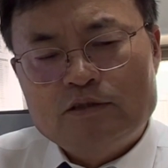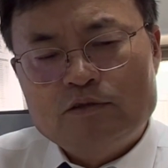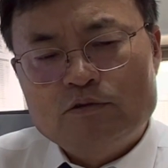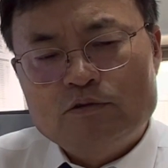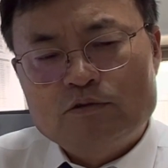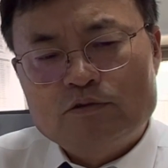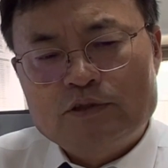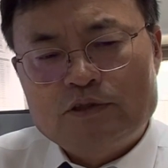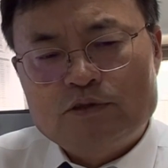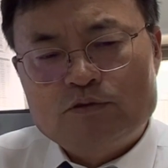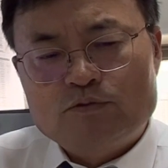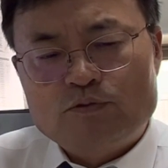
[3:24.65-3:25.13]

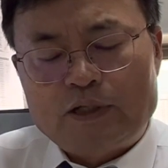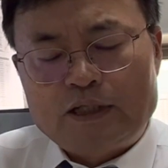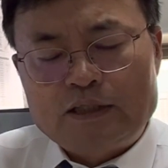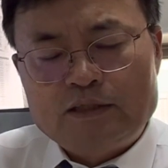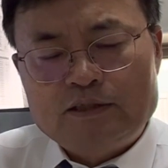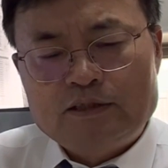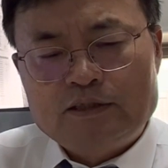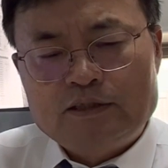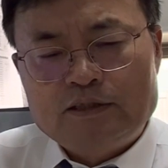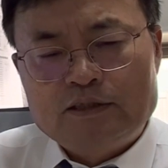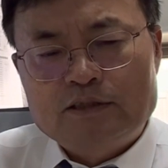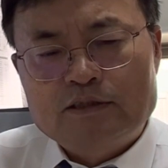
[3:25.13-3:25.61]

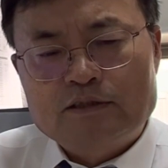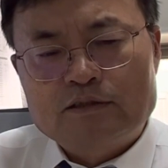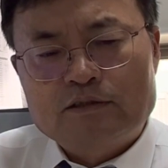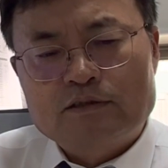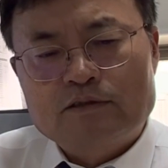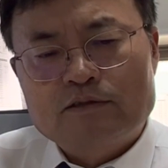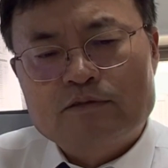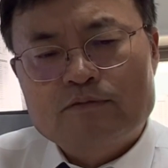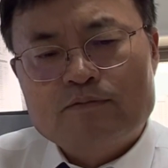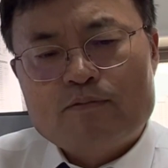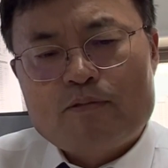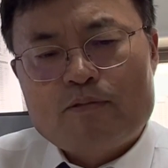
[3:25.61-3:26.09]
What is
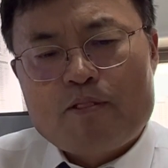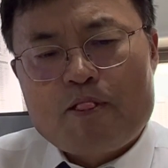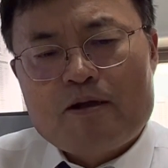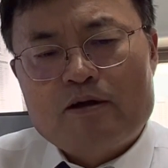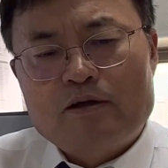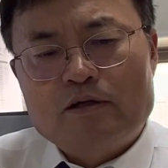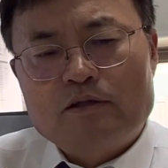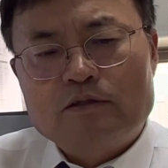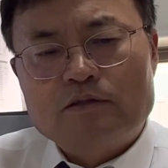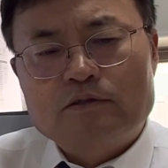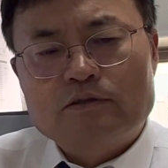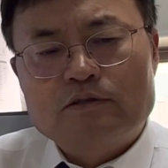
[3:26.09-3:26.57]

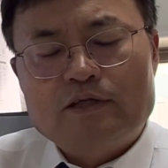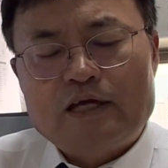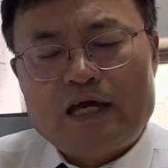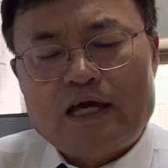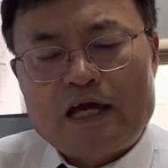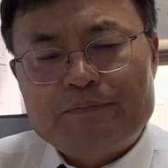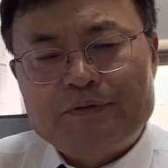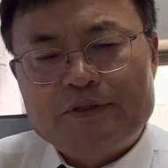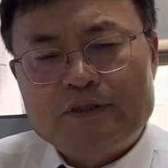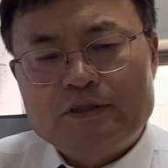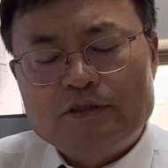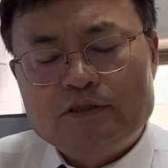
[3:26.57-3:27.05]

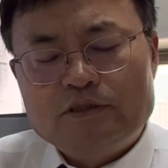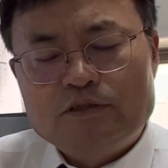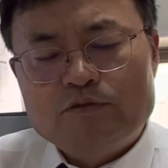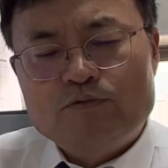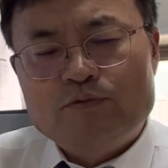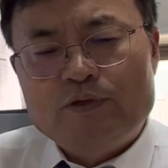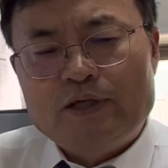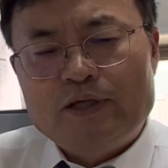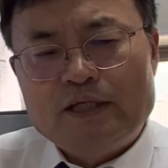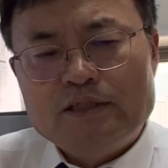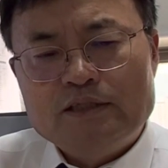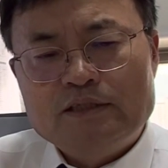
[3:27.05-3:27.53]
average
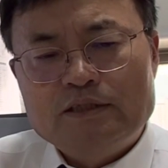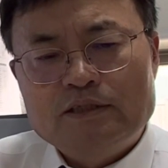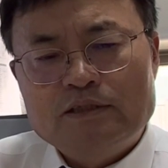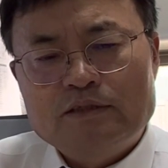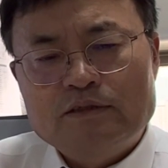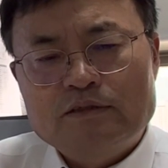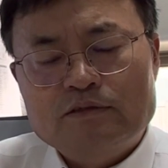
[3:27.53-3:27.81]
wage?